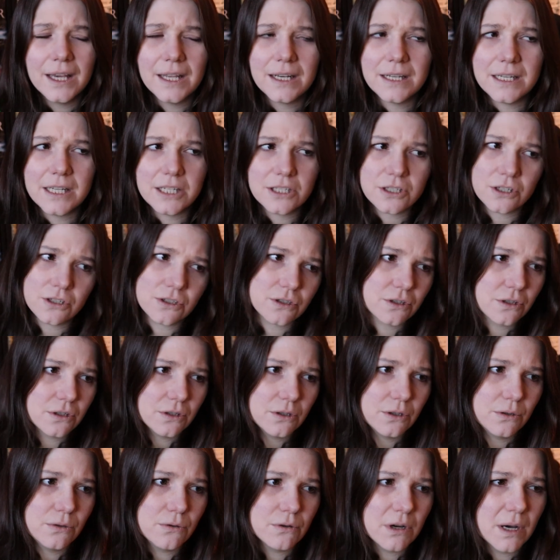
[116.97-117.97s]
need to
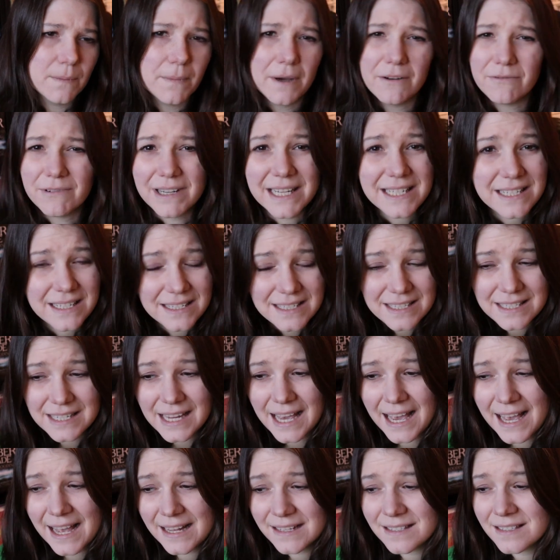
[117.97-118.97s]
do my reading
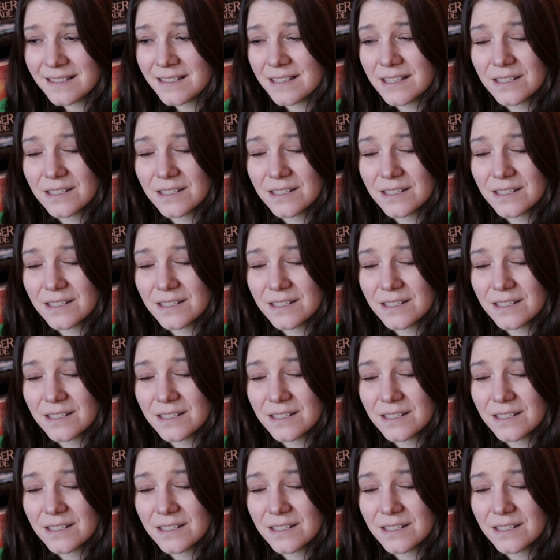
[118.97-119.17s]
stats.